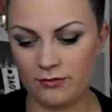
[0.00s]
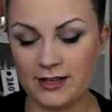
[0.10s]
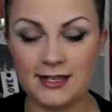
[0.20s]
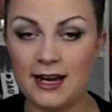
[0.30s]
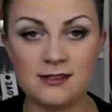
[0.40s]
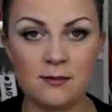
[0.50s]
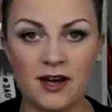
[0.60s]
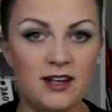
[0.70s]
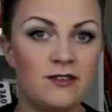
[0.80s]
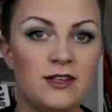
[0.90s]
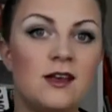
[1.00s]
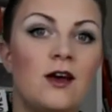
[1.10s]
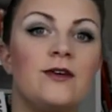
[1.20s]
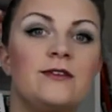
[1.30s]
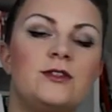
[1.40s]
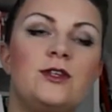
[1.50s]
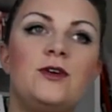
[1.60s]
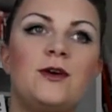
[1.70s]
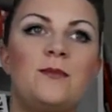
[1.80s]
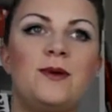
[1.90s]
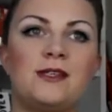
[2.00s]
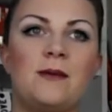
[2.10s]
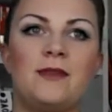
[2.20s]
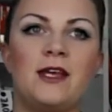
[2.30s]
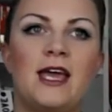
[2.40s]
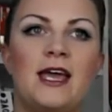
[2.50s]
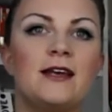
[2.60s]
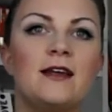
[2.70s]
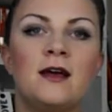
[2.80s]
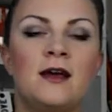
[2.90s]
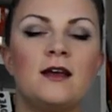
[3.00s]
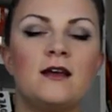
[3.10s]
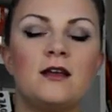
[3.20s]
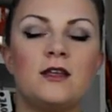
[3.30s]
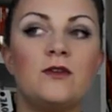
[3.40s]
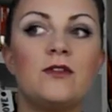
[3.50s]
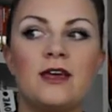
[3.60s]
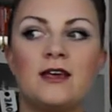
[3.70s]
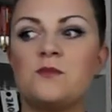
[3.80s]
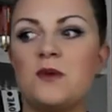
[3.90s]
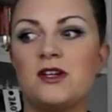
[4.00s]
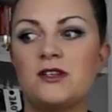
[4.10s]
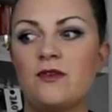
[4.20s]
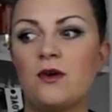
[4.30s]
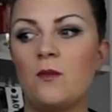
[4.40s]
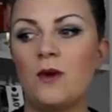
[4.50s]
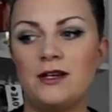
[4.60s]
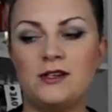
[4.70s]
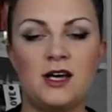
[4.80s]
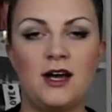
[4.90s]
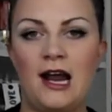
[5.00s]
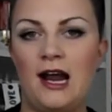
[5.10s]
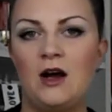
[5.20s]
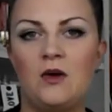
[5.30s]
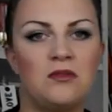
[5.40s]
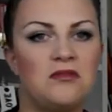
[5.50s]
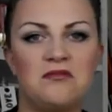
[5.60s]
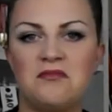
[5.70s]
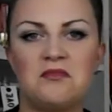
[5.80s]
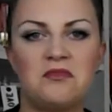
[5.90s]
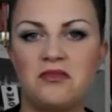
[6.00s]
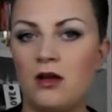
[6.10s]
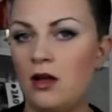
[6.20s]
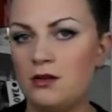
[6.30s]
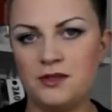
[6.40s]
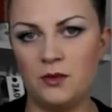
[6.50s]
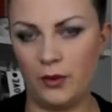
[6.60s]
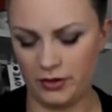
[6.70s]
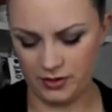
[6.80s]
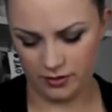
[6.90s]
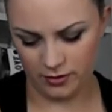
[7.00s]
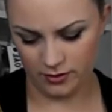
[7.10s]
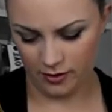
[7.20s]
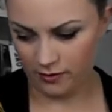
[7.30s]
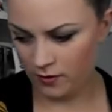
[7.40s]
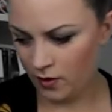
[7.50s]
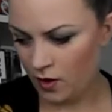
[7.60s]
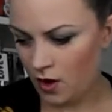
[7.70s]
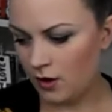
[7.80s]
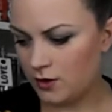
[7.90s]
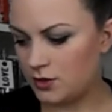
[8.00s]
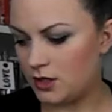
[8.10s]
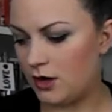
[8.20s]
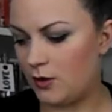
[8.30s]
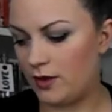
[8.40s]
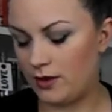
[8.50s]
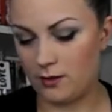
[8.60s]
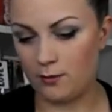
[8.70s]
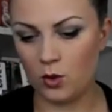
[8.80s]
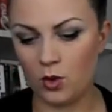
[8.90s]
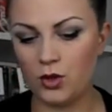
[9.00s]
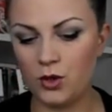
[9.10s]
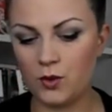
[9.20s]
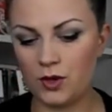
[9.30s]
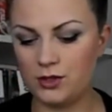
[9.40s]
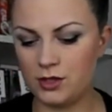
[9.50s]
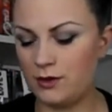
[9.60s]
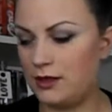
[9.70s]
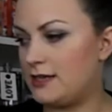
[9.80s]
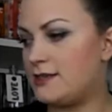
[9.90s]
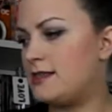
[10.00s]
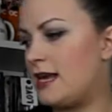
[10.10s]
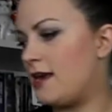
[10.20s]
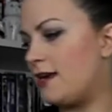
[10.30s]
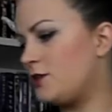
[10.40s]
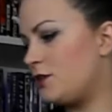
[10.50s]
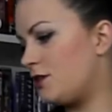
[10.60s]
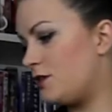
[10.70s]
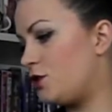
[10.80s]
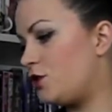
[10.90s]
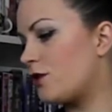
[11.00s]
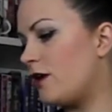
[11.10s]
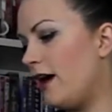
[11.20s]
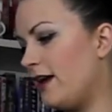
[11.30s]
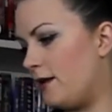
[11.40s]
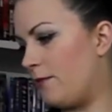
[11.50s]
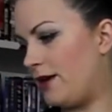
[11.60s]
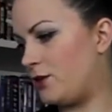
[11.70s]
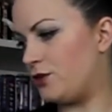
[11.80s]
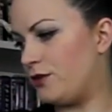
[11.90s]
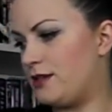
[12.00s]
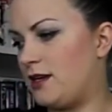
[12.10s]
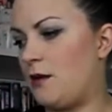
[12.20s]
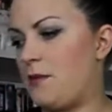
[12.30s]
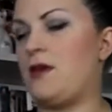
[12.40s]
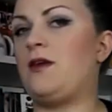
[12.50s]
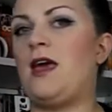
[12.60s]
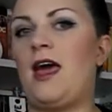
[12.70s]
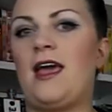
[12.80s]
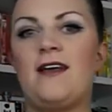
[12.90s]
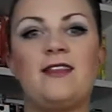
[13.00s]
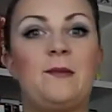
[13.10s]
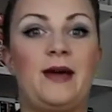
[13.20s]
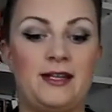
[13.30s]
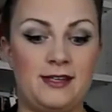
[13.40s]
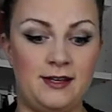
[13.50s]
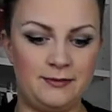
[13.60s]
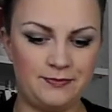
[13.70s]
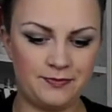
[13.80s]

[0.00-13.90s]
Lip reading: resin has a mind of its own, so you could put something in, you think it's beautiful, when you turn it out, it's all gone disastrous. So the more you can do at this stage to try and make sure it's going to be okay, the better.